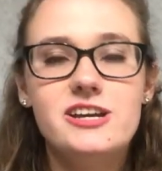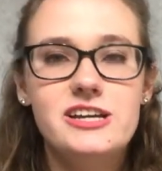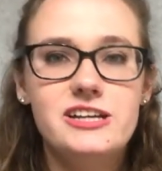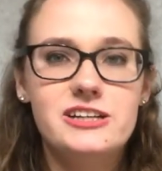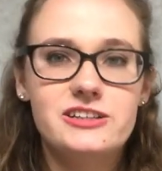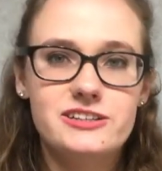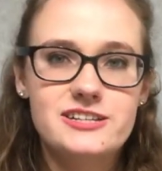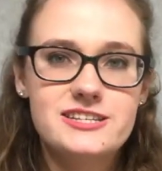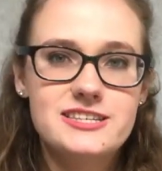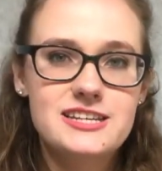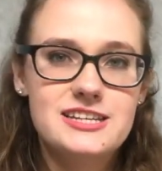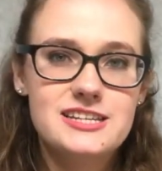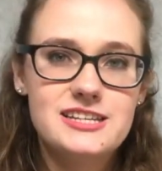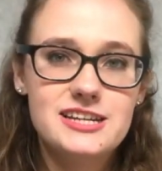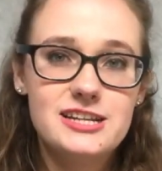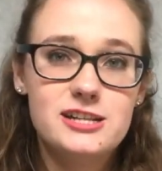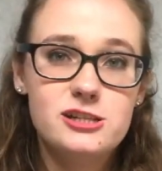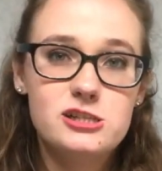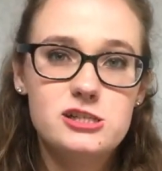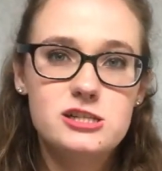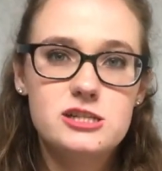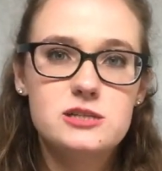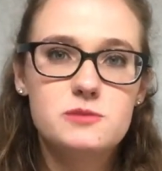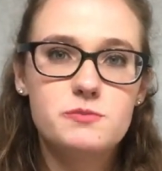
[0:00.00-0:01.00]
or as
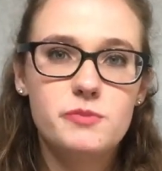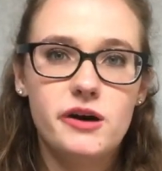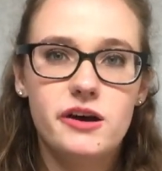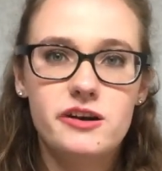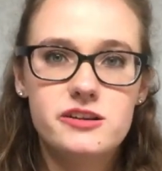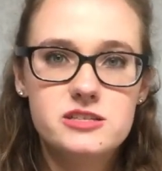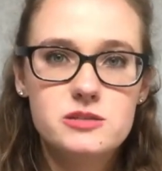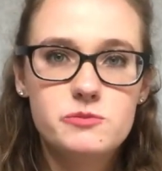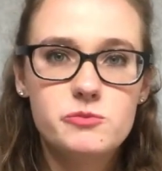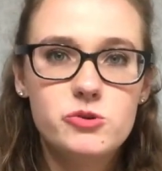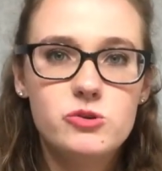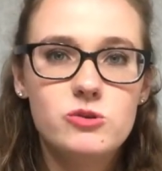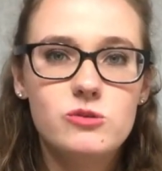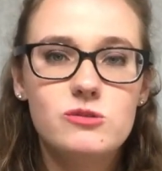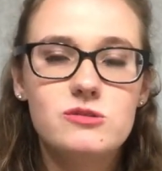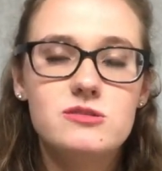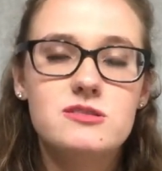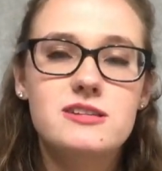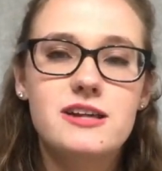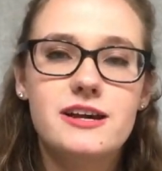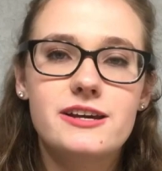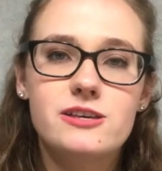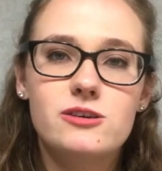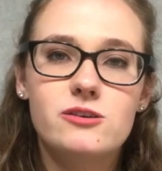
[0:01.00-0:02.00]
condensed as possible,
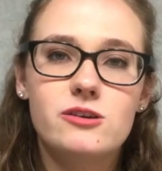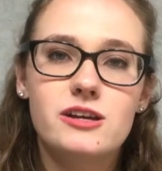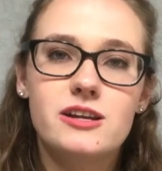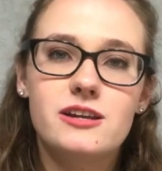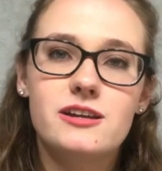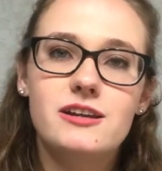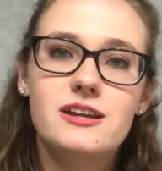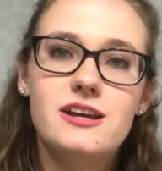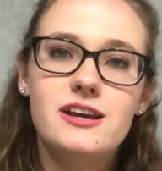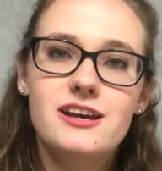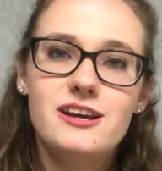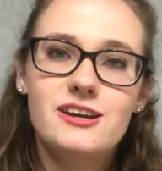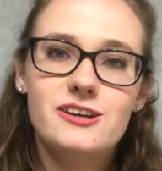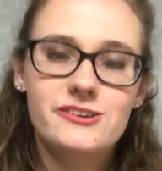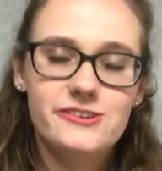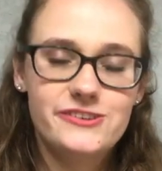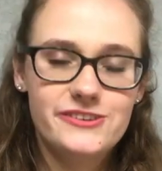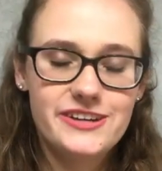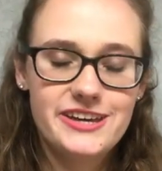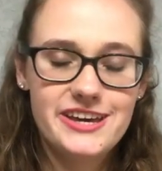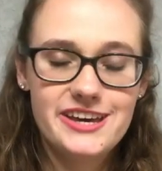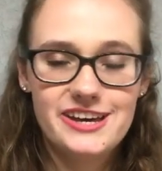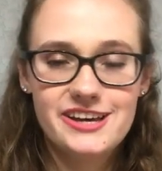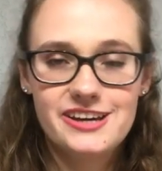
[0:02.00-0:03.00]
so that you can
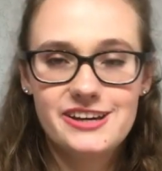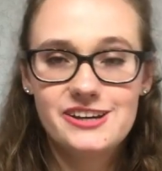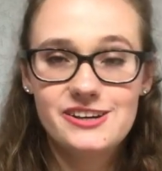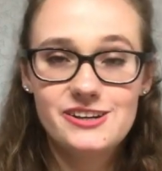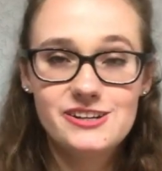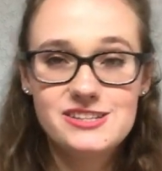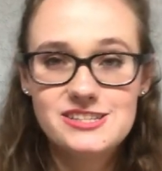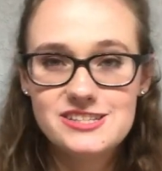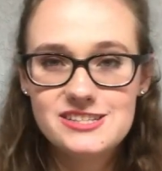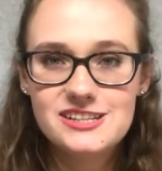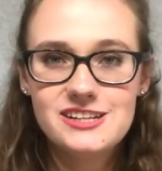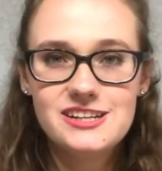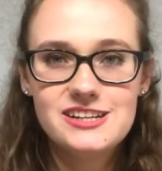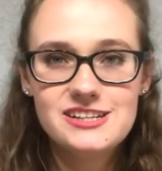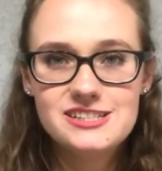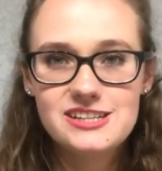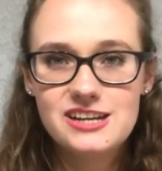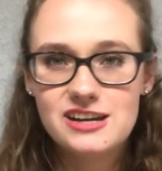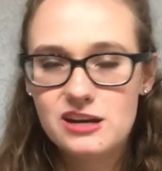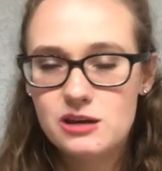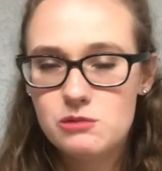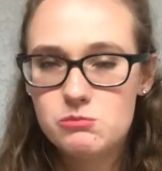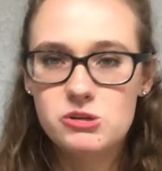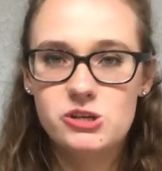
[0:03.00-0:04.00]
create a good study
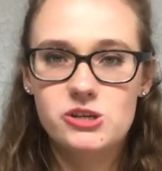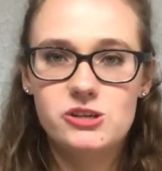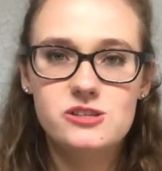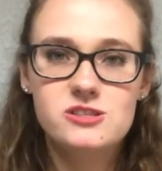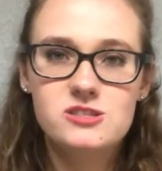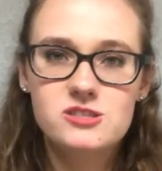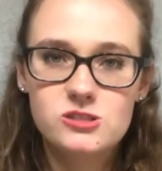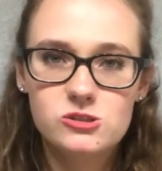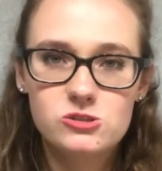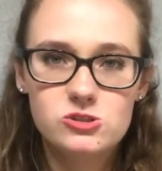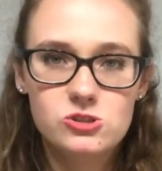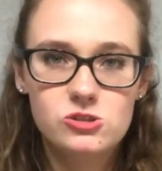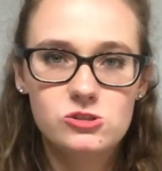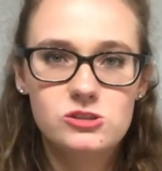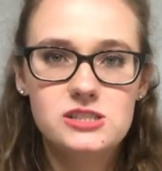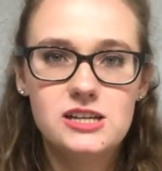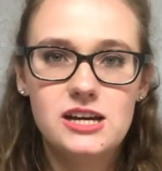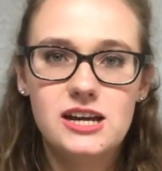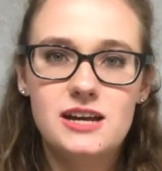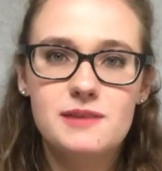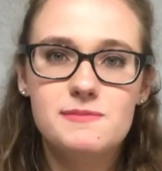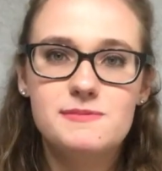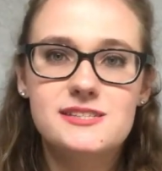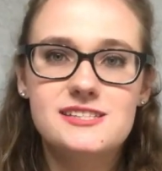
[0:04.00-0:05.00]
time, a good social
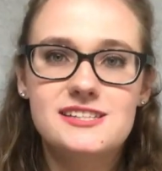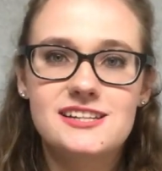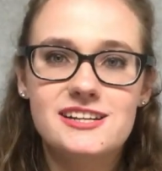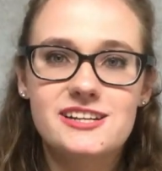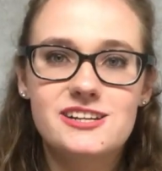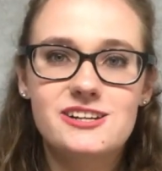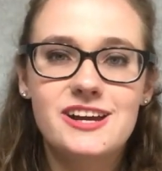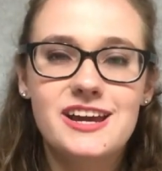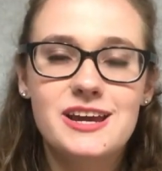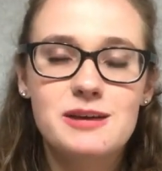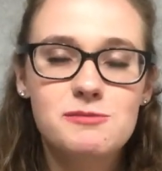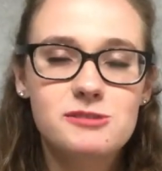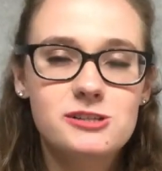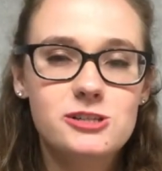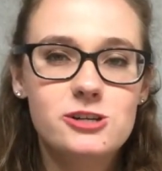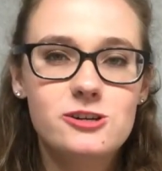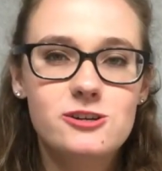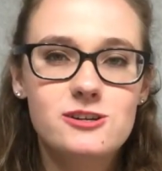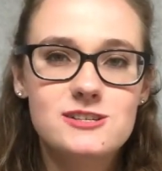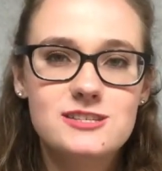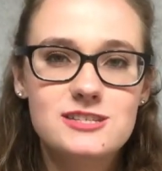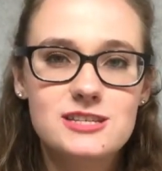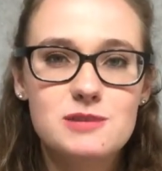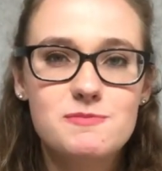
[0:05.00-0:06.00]
time, so that you're able to go
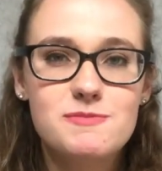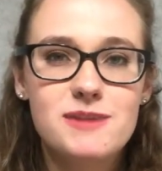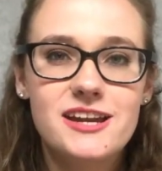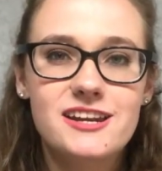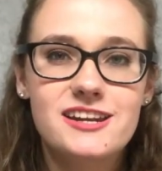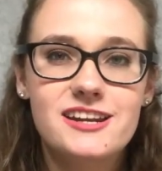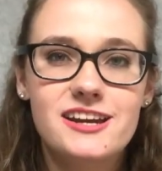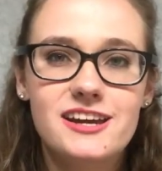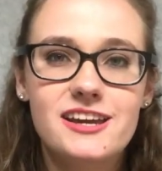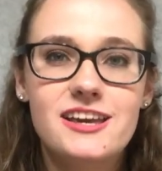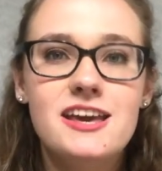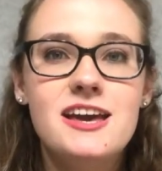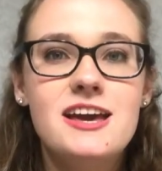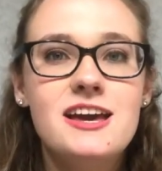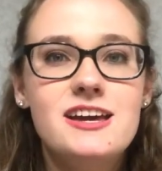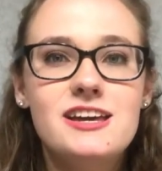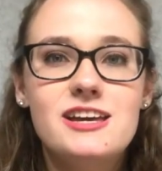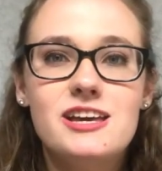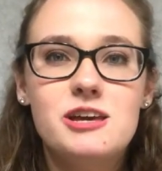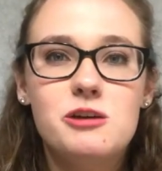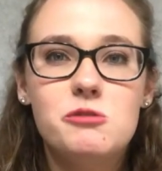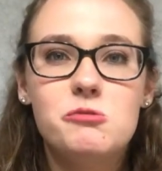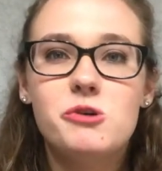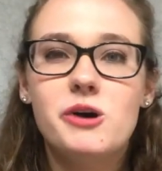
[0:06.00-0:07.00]
to sleep at night,
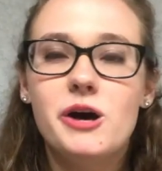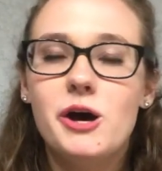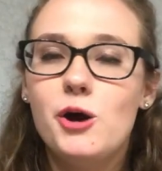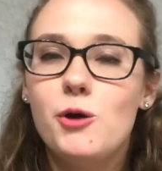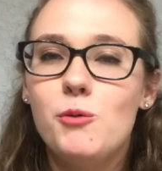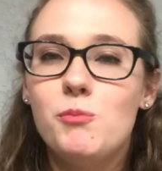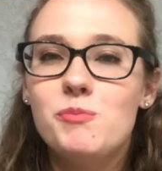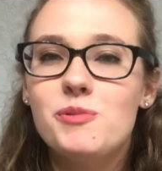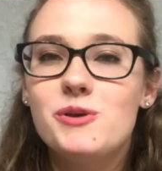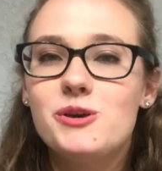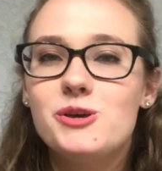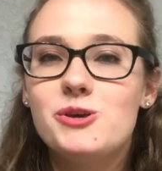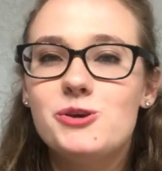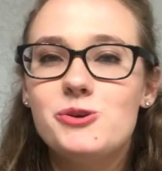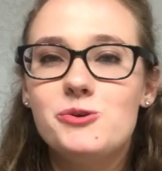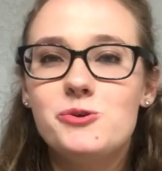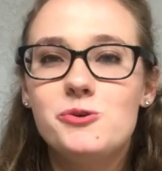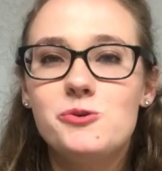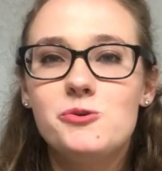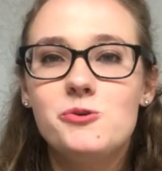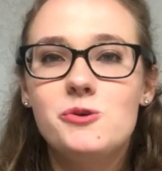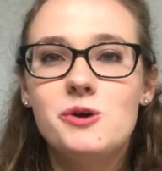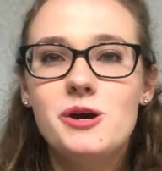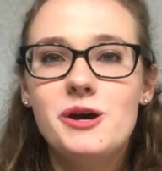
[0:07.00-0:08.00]
it will help
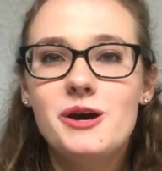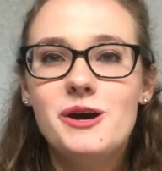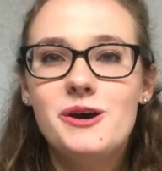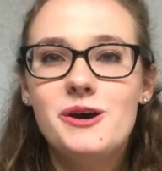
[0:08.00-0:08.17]
you